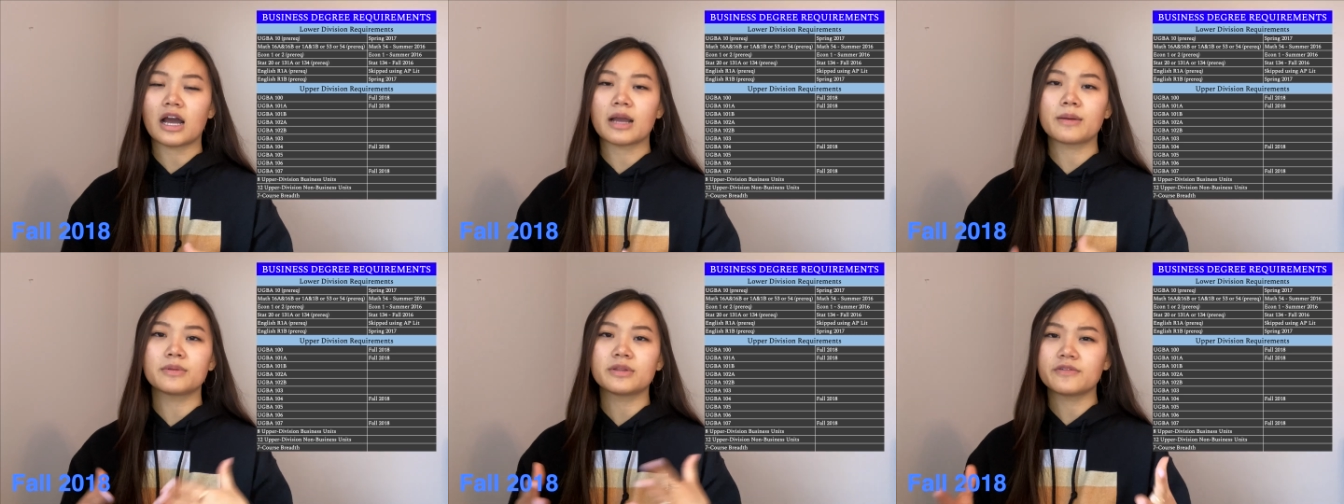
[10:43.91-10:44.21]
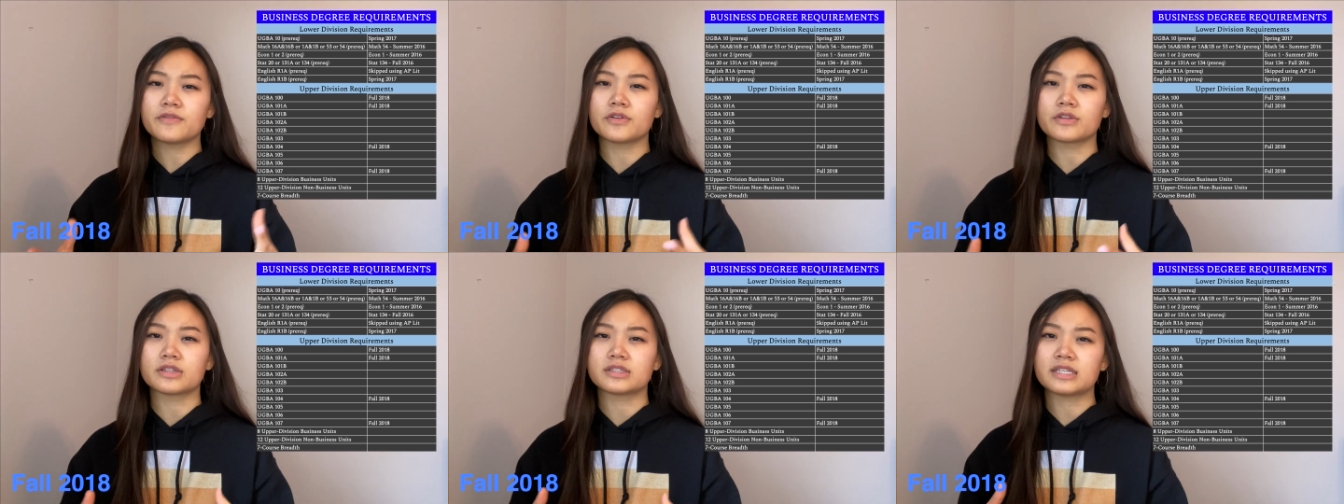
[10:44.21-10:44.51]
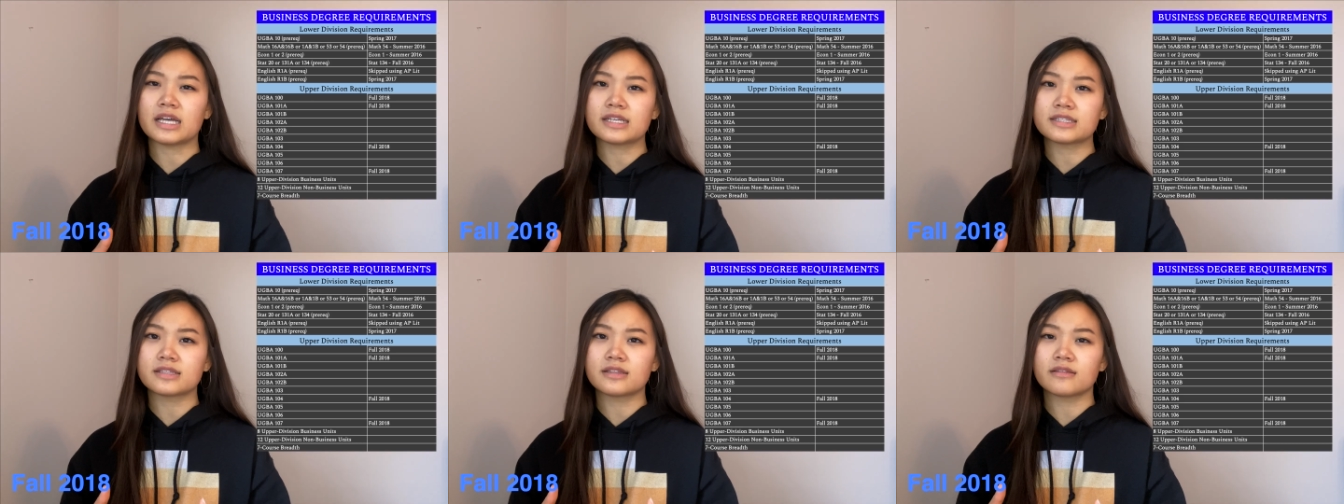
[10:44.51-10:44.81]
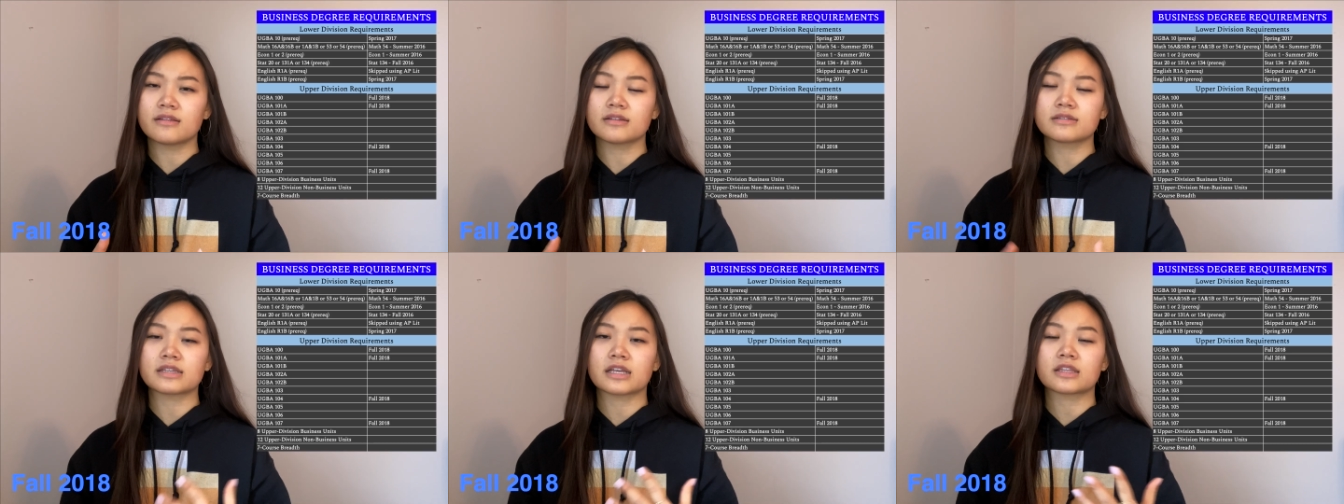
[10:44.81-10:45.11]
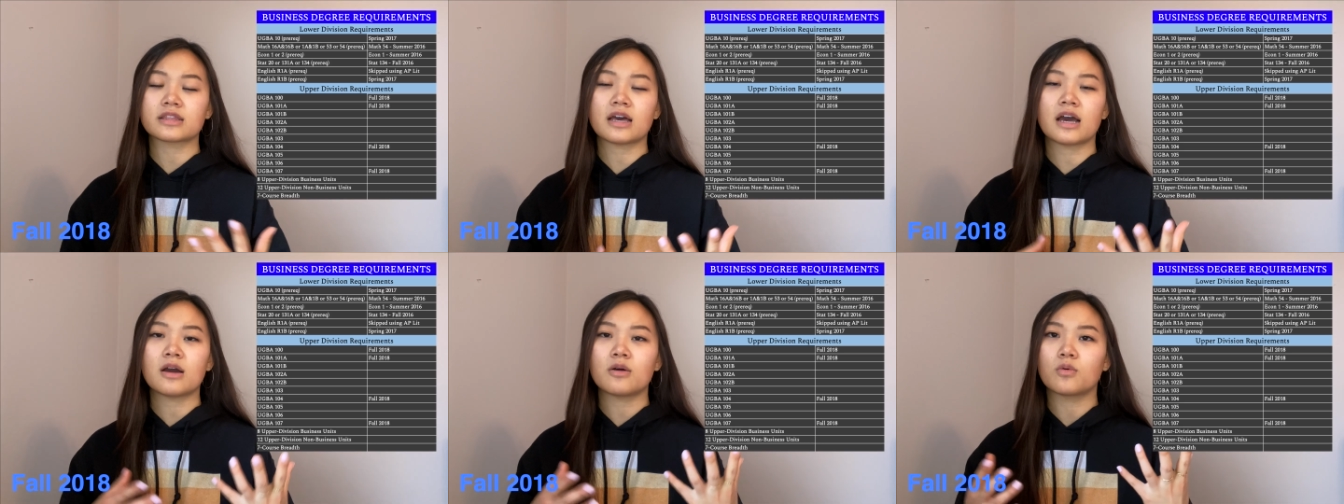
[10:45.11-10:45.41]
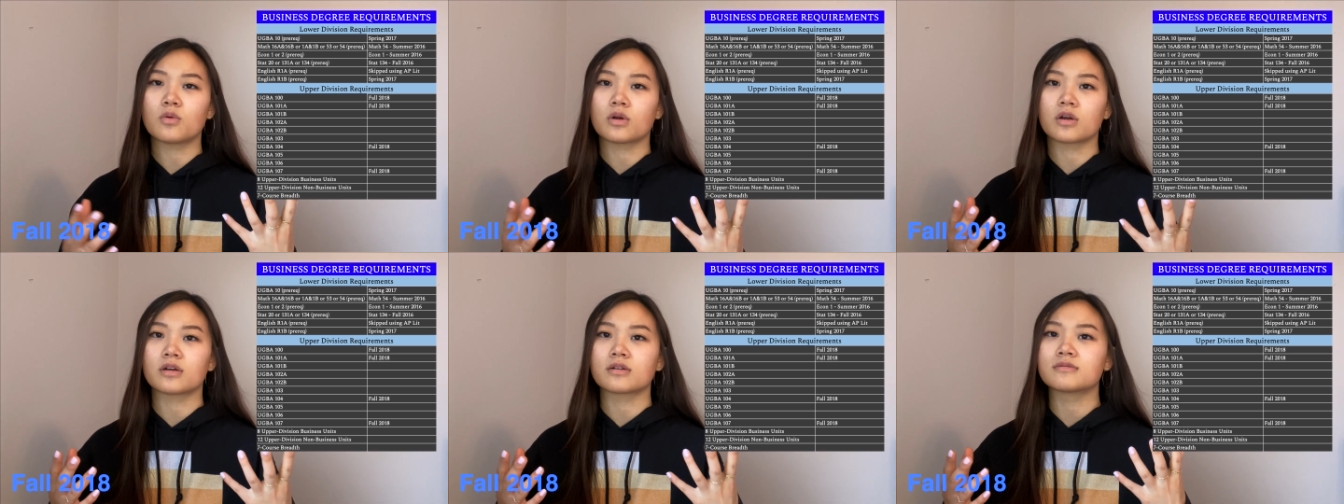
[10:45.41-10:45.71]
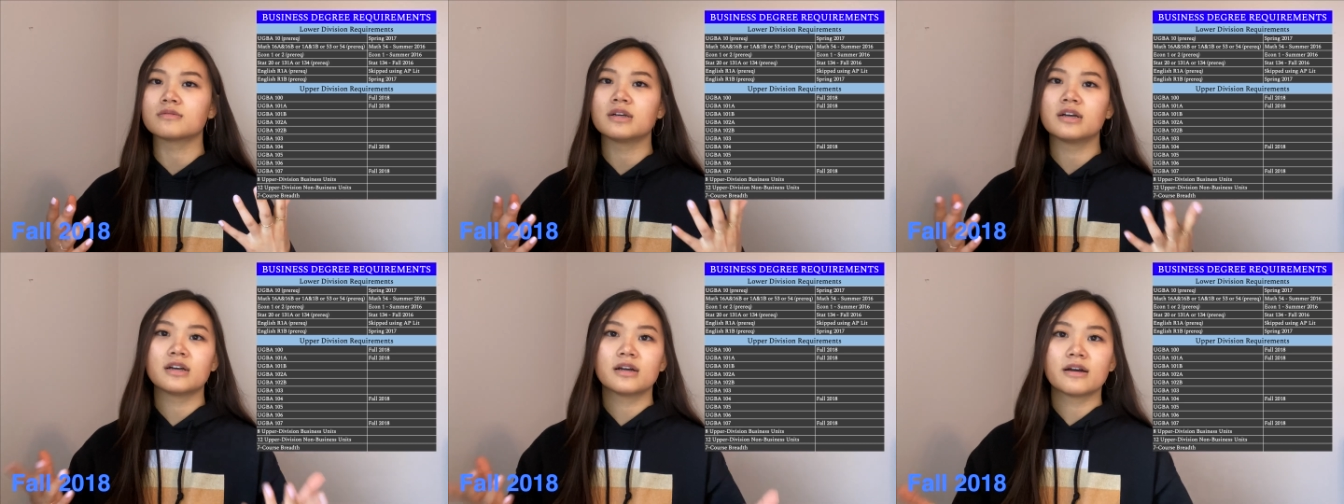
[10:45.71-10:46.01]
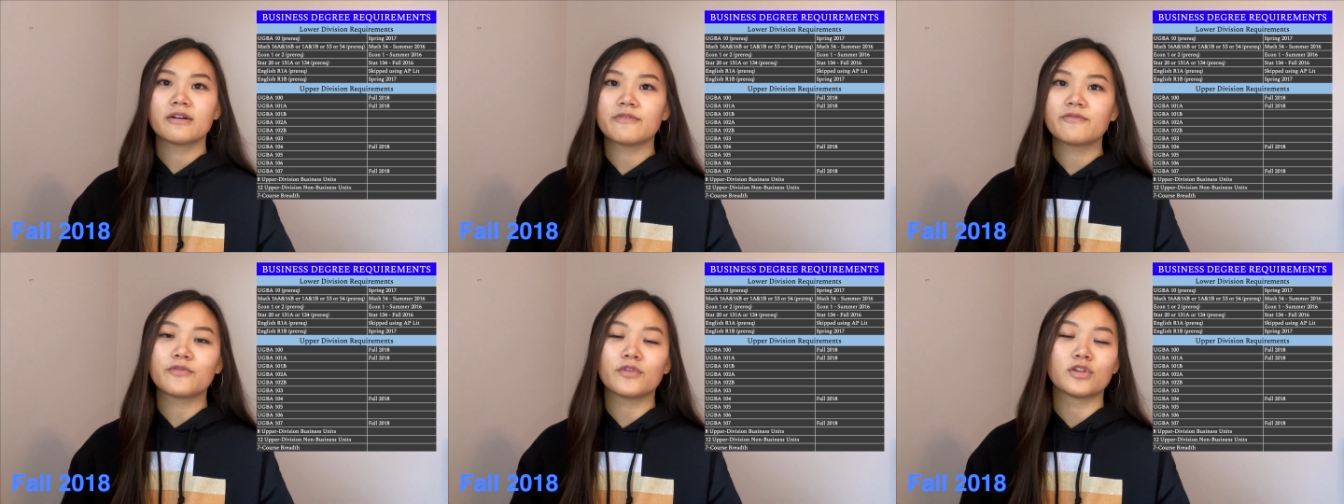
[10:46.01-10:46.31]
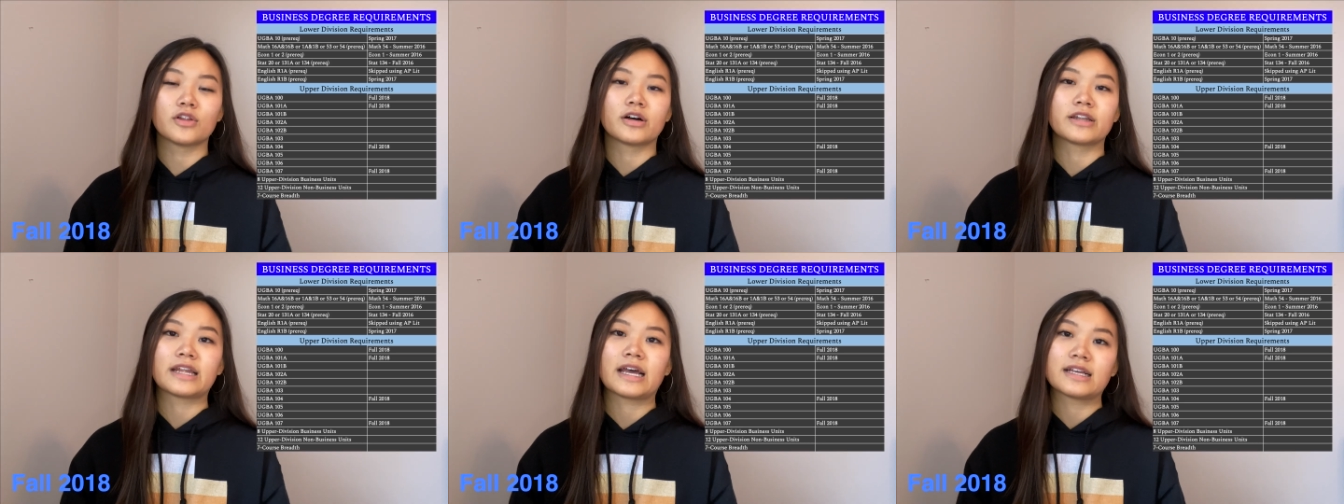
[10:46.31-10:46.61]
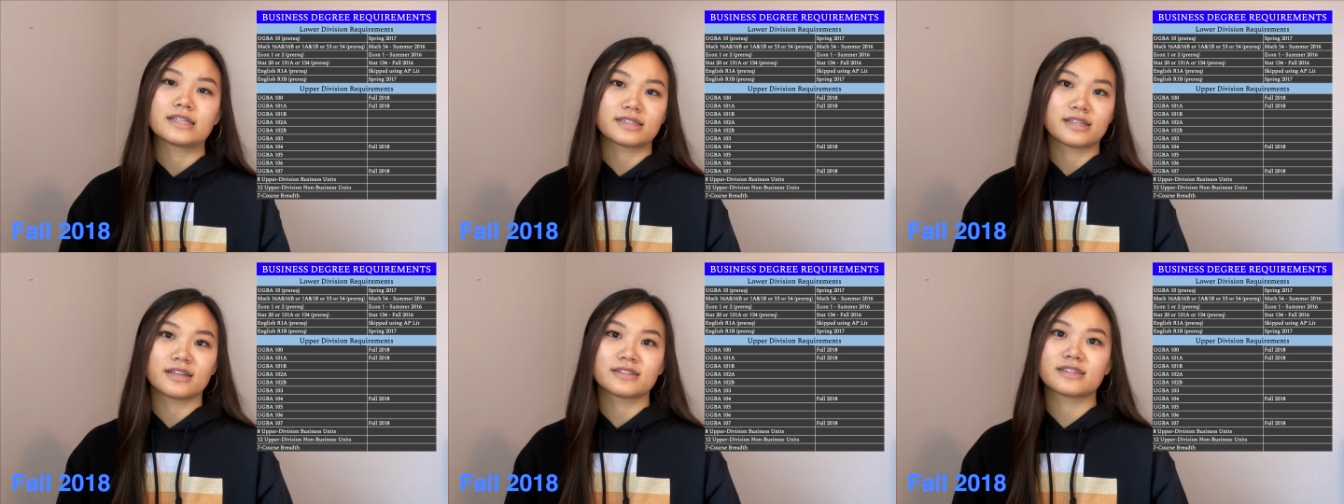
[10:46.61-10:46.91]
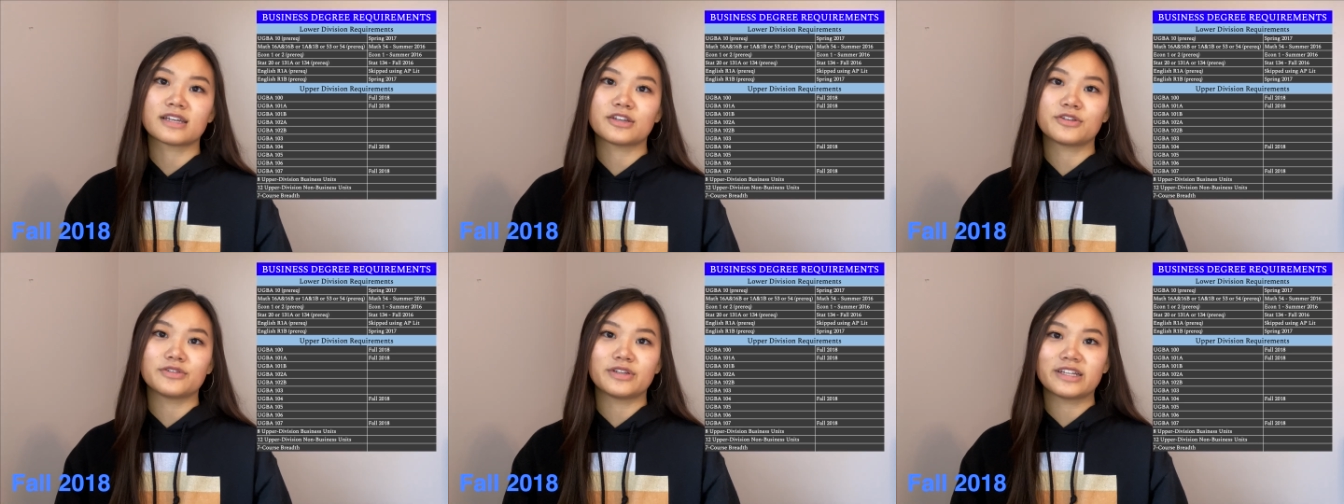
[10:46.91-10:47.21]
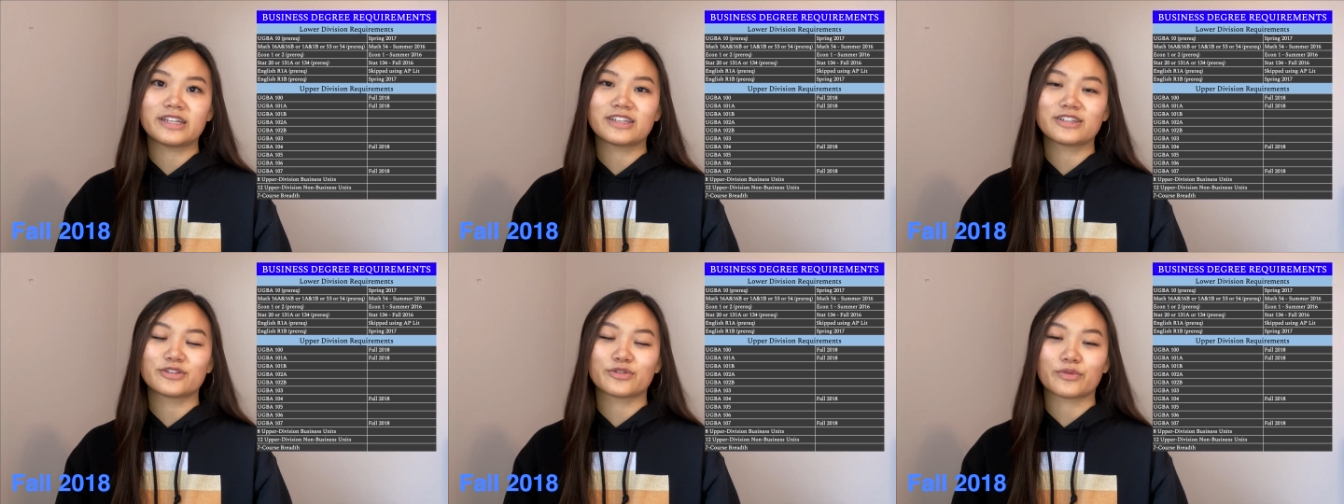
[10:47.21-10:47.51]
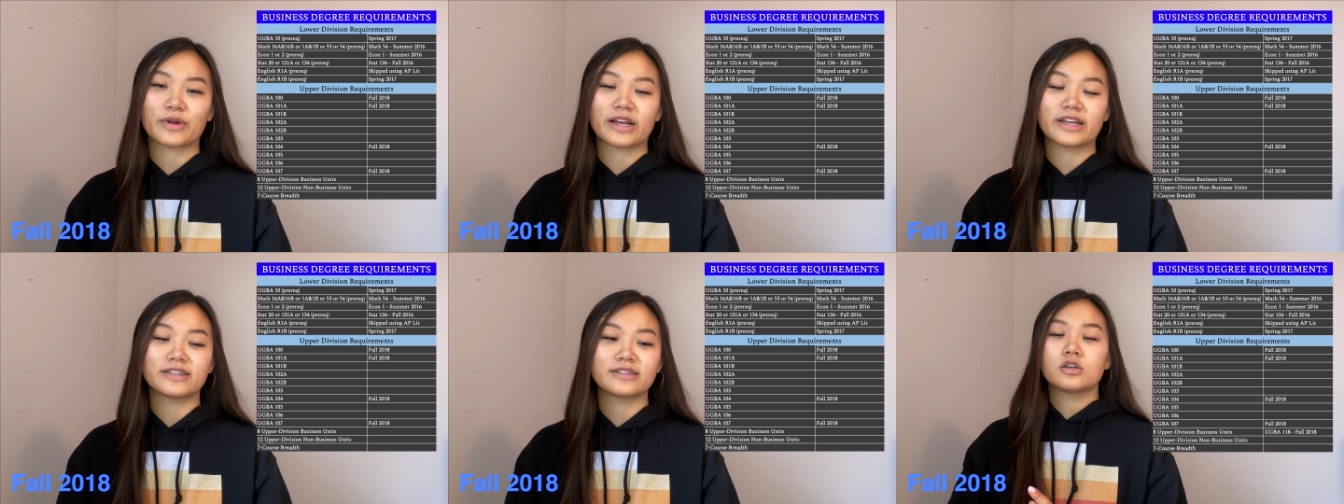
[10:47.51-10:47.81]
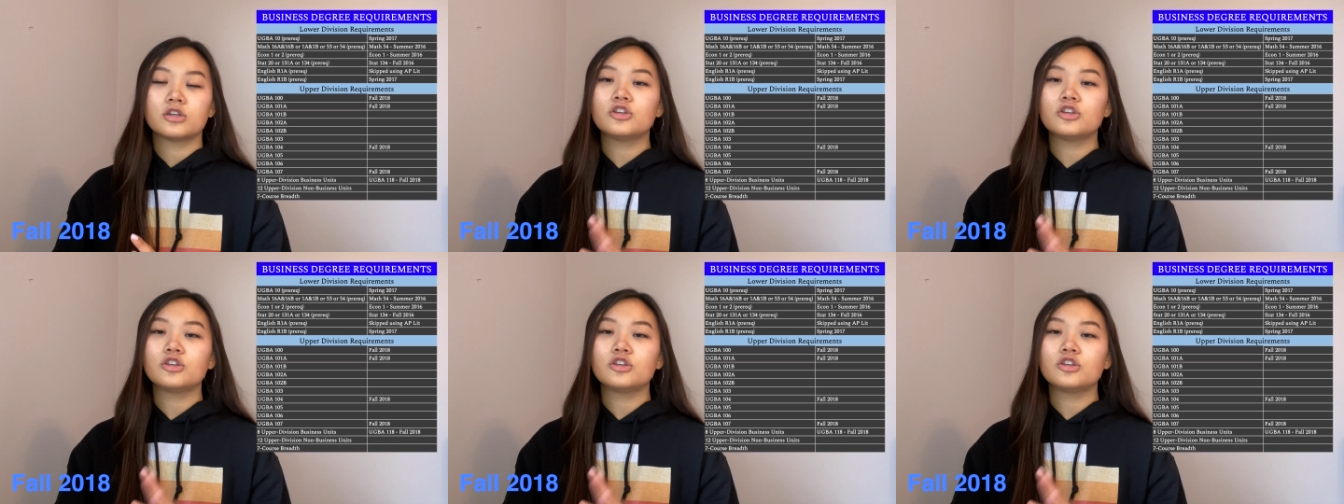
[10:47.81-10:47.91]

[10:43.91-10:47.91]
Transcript: I believe all the tests and things like that were full-on essays that you needed to write.